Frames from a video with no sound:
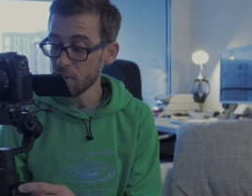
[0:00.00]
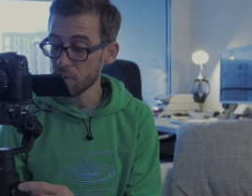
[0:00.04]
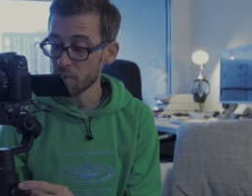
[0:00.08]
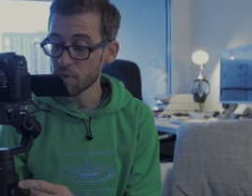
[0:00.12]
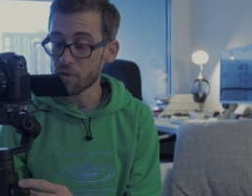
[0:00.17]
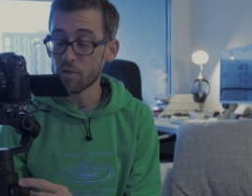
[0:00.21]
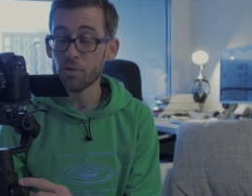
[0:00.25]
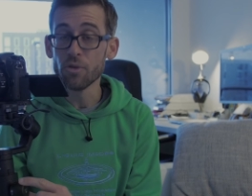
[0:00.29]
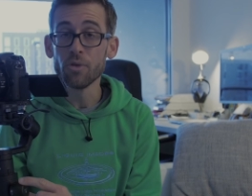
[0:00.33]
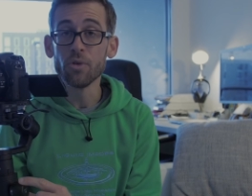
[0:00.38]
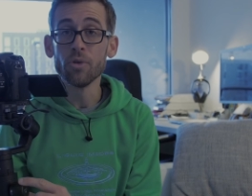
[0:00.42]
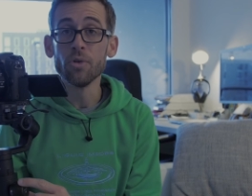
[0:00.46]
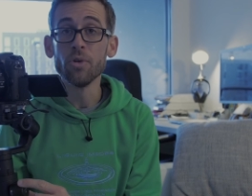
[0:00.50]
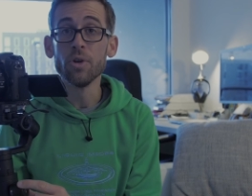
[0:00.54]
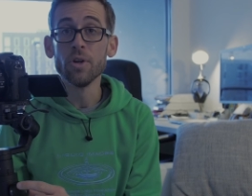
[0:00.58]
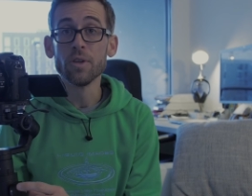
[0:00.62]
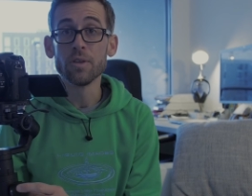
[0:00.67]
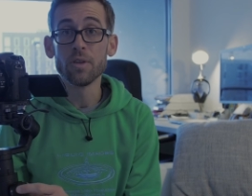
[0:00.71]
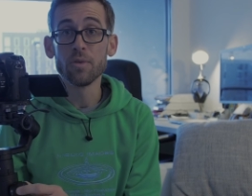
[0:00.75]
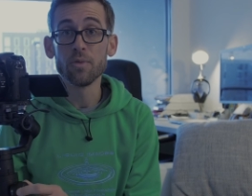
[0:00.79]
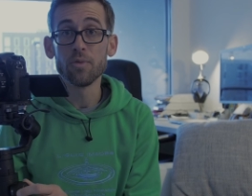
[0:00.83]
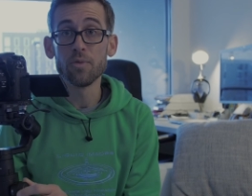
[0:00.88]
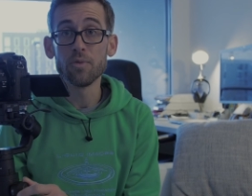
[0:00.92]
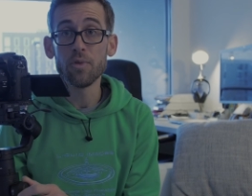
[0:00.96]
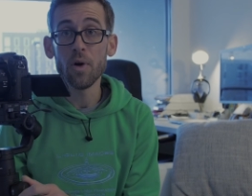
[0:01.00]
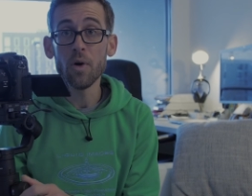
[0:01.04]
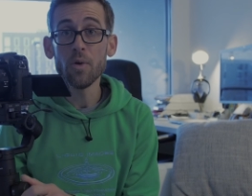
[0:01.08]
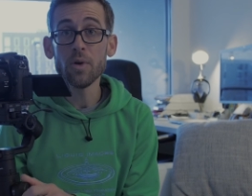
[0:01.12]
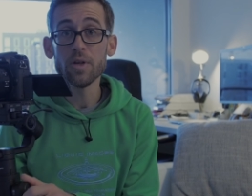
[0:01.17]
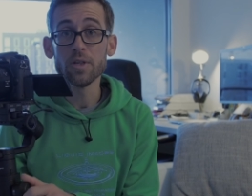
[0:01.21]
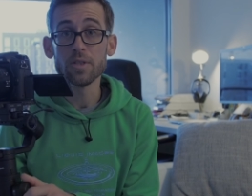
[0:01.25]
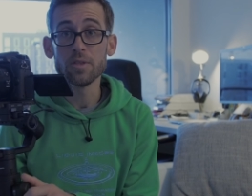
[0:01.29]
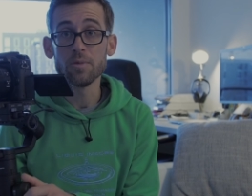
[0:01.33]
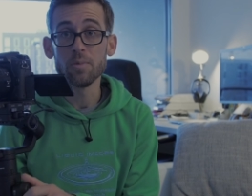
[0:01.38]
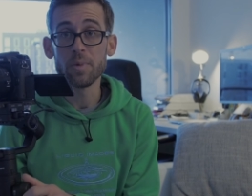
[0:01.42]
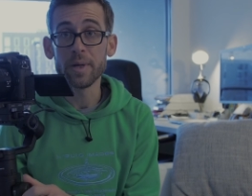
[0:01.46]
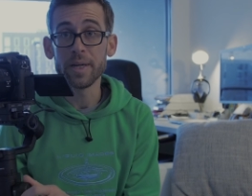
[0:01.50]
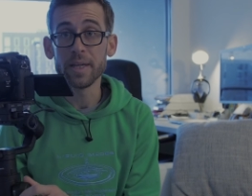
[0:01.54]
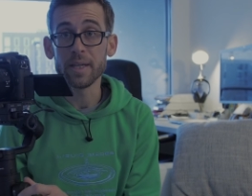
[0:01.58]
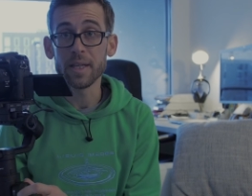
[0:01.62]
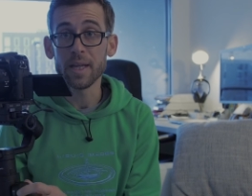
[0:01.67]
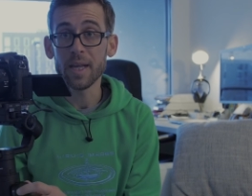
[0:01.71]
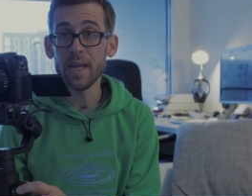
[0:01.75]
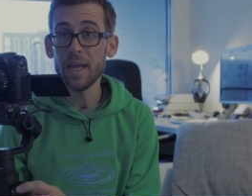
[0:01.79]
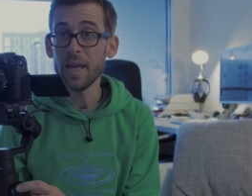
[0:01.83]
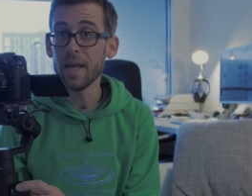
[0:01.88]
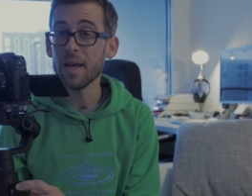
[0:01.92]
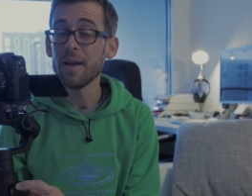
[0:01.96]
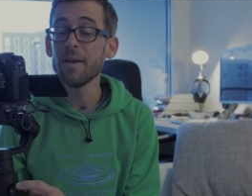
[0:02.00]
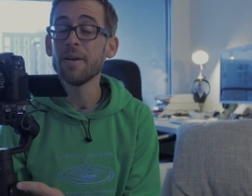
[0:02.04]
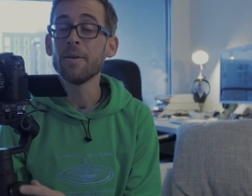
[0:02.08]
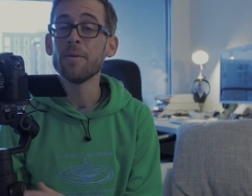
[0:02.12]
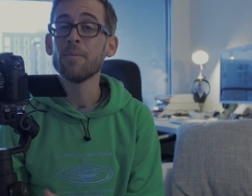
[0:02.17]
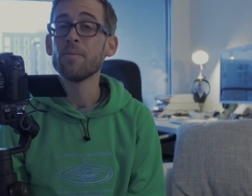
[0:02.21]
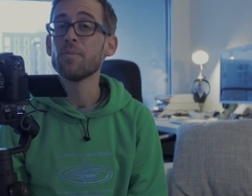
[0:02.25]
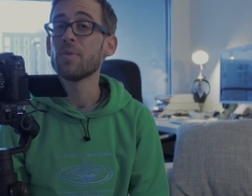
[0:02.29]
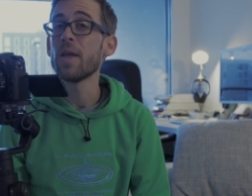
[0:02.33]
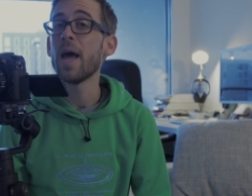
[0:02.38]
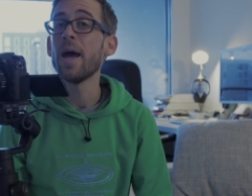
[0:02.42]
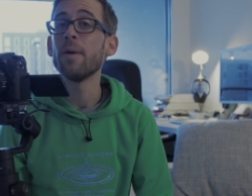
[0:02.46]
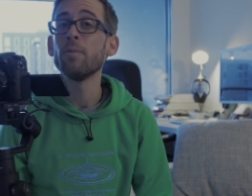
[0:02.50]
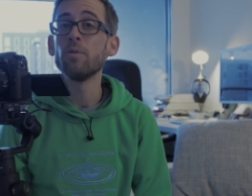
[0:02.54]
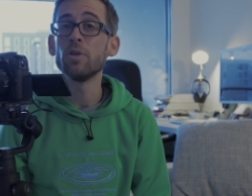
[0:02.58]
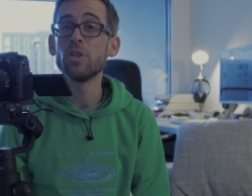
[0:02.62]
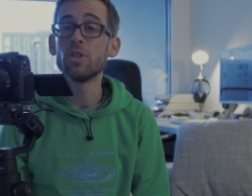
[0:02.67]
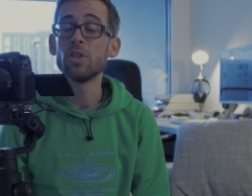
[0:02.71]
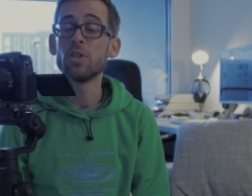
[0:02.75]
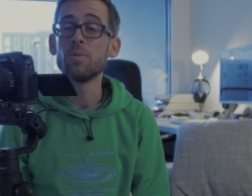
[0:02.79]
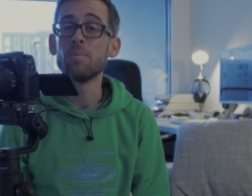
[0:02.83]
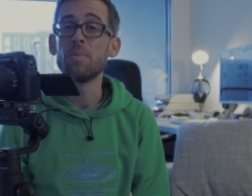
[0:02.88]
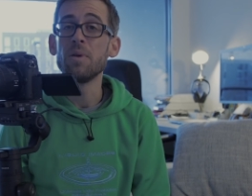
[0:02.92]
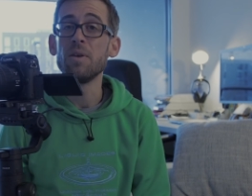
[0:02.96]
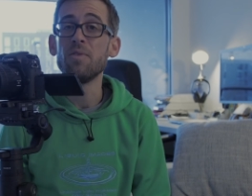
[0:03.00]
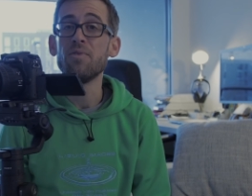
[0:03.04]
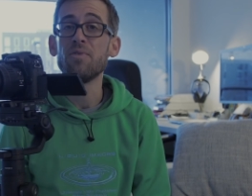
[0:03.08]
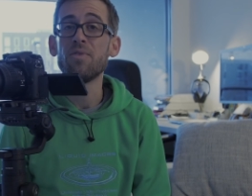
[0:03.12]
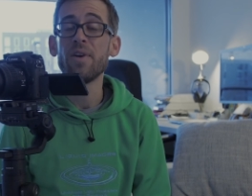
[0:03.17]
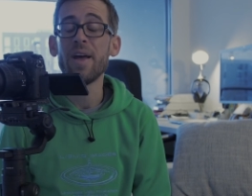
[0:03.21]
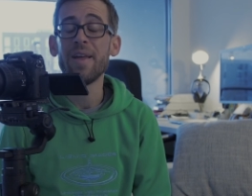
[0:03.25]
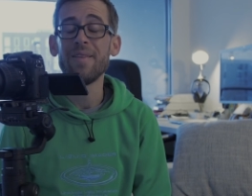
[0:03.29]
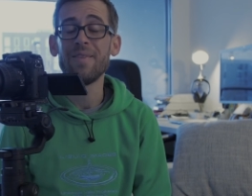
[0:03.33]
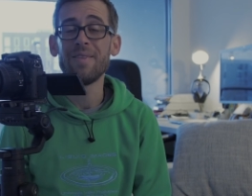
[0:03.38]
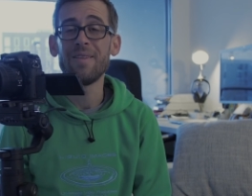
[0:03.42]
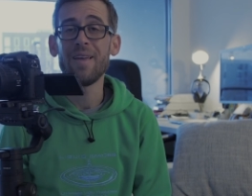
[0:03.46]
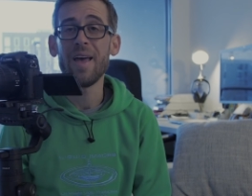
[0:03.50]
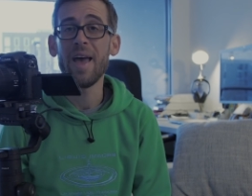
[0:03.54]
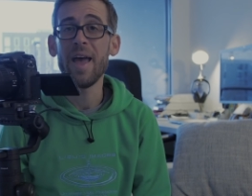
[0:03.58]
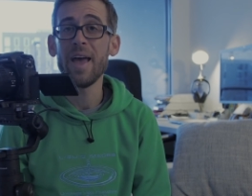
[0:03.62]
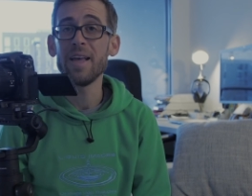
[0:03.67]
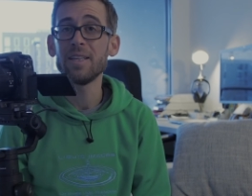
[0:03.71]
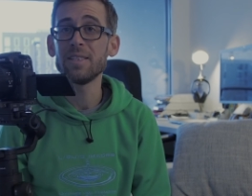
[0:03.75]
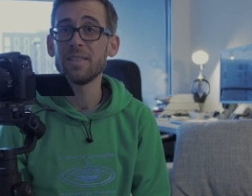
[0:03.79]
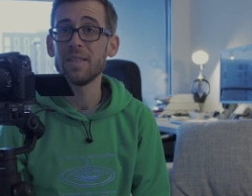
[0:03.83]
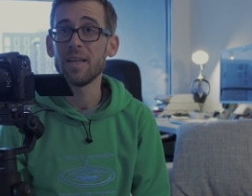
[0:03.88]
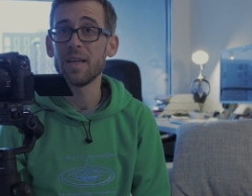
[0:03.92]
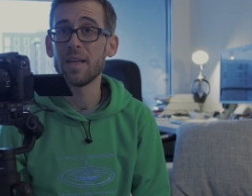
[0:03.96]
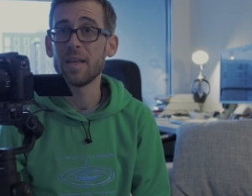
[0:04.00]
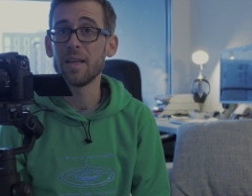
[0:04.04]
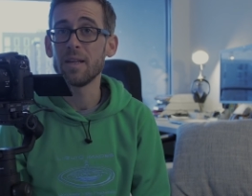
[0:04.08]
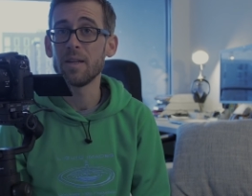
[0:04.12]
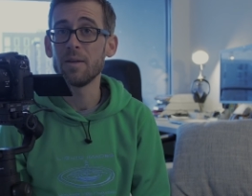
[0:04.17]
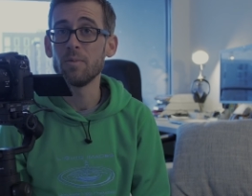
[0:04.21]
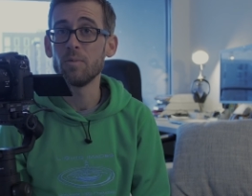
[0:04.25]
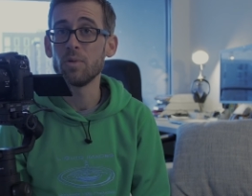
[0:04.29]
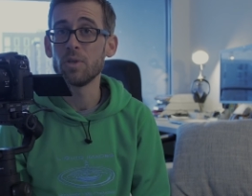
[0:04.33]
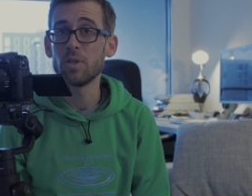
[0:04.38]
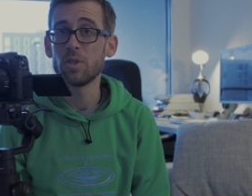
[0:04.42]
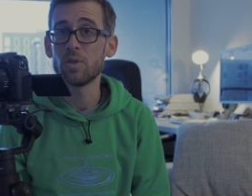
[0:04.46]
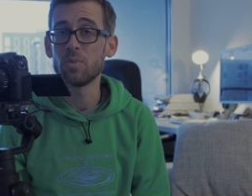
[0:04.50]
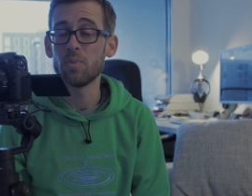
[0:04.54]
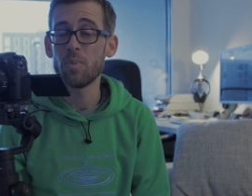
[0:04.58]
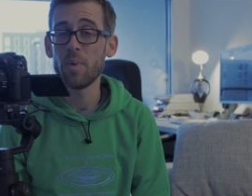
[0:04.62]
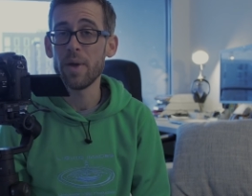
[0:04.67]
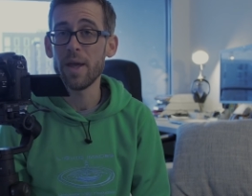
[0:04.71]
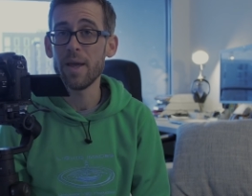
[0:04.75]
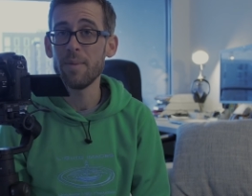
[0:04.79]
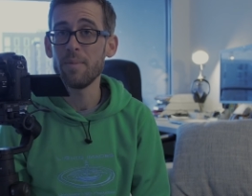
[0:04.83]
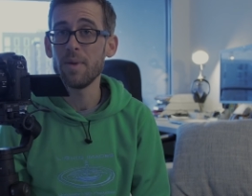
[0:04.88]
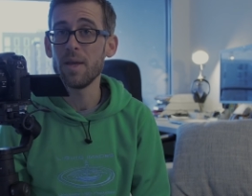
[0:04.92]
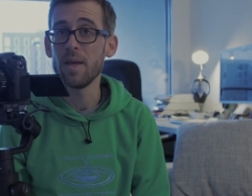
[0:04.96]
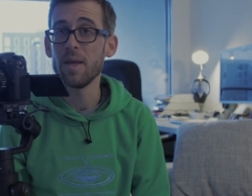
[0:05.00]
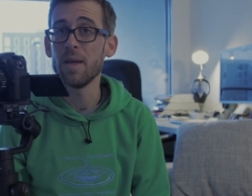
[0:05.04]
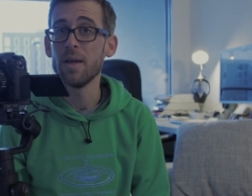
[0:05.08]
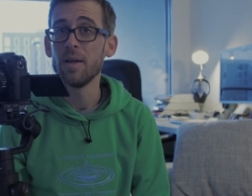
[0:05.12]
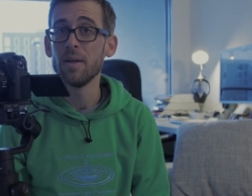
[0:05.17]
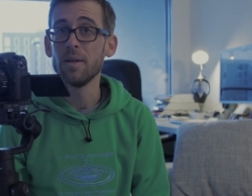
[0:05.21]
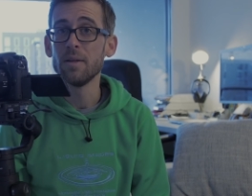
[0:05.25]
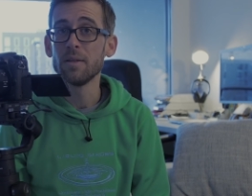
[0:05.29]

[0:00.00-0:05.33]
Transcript: through the focus wheel here, that would just be fantastic. And it would spare me